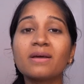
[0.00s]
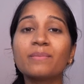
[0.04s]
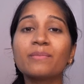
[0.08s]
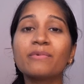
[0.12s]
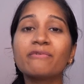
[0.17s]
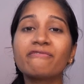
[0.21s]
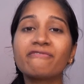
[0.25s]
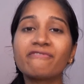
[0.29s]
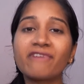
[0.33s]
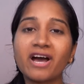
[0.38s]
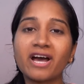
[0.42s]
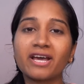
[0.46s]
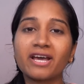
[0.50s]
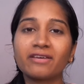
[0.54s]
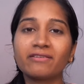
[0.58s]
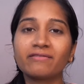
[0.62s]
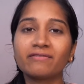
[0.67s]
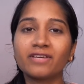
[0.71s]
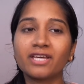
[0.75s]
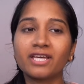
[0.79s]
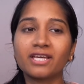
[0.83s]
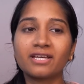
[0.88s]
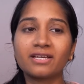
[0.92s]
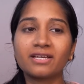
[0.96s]
Number
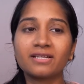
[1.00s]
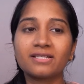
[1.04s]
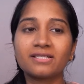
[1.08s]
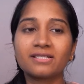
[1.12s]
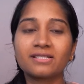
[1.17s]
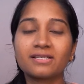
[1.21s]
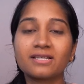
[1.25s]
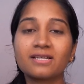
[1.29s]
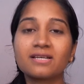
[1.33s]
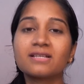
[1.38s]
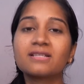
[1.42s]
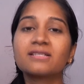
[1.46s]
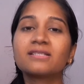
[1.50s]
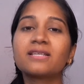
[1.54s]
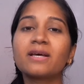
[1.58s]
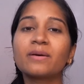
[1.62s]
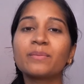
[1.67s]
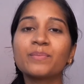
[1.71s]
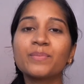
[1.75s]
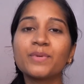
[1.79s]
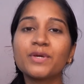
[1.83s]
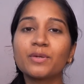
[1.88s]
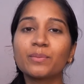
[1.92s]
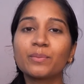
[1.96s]
5 is
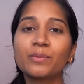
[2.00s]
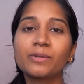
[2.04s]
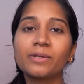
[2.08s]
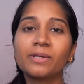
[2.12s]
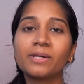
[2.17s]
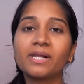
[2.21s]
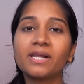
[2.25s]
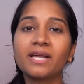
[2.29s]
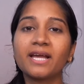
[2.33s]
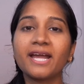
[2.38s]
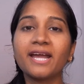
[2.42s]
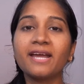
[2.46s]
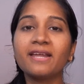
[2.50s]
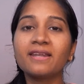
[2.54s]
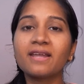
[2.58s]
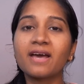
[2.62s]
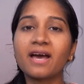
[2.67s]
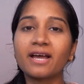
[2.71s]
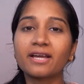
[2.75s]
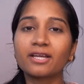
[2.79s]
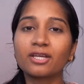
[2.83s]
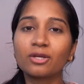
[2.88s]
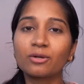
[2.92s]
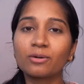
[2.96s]
some people
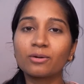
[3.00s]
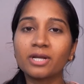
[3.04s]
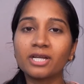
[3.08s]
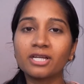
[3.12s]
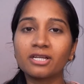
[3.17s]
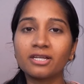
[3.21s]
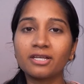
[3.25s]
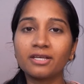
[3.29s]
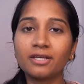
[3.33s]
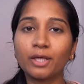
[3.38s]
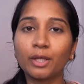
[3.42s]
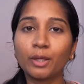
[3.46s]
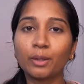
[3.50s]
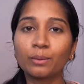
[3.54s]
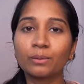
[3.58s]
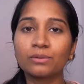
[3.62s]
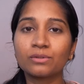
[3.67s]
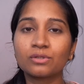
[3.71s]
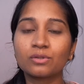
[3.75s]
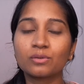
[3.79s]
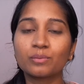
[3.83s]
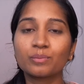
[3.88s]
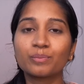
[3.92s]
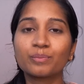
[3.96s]
inaccurately
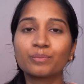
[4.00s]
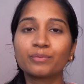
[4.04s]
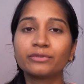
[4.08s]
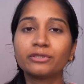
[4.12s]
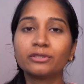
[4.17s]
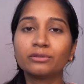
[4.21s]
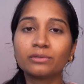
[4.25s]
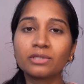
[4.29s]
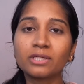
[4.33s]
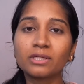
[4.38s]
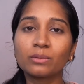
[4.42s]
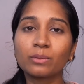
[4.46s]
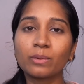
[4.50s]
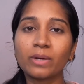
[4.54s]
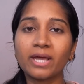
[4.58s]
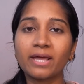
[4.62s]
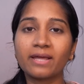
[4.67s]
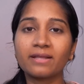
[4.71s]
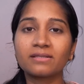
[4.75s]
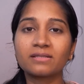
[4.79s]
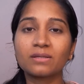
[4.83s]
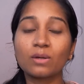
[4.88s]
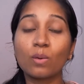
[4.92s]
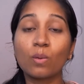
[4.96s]
use plural
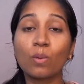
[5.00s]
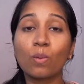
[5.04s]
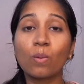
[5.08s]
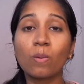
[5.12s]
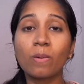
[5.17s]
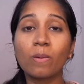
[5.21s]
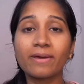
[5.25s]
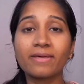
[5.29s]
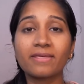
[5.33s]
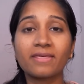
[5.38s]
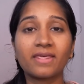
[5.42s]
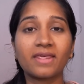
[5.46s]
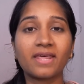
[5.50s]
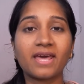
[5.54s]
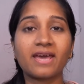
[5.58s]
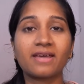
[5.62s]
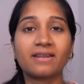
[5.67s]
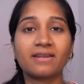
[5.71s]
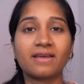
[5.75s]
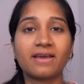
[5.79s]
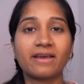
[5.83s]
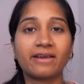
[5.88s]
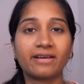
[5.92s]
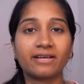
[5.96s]
words with
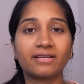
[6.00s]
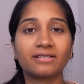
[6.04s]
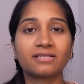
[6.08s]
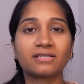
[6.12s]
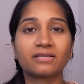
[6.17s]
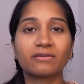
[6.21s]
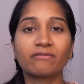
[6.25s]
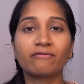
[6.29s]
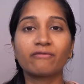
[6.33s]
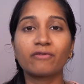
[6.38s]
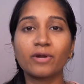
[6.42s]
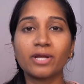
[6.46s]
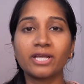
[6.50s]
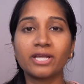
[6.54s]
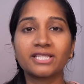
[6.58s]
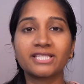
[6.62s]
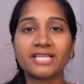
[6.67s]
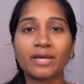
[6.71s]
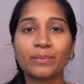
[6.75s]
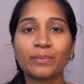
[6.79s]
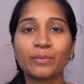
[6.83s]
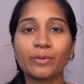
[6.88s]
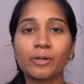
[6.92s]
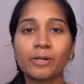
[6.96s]
an S. For
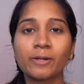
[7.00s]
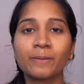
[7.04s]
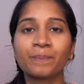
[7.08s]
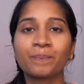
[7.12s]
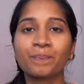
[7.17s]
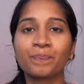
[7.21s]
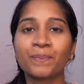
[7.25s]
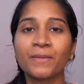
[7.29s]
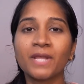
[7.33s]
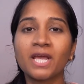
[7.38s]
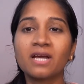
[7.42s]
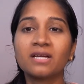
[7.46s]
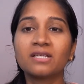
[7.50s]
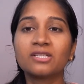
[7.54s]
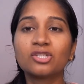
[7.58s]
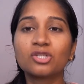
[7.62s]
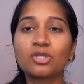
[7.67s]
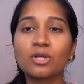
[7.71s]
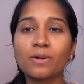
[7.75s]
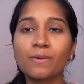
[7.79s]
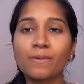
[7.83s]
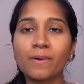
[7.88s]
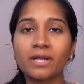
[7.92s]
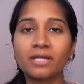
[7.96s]
example,
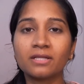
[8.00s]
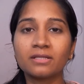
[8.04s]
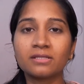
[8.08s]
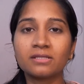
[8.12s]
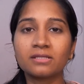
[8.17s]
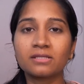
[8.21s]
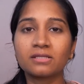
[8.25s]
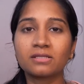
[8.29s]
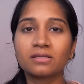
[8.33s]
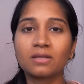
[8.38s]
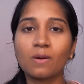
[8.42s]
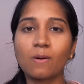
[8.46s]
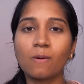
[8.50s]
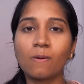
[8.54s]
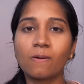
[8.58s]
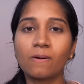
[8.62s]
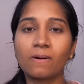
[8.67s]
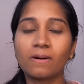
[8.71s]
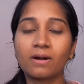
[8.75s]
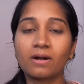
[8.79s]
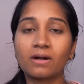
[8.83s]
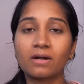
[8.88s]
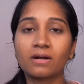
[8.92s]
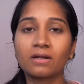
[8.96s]
children's,
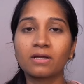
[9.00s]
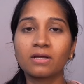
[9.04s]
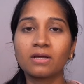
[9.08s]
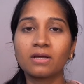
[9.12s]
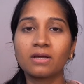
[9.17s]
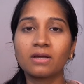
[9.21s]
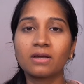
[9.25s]
or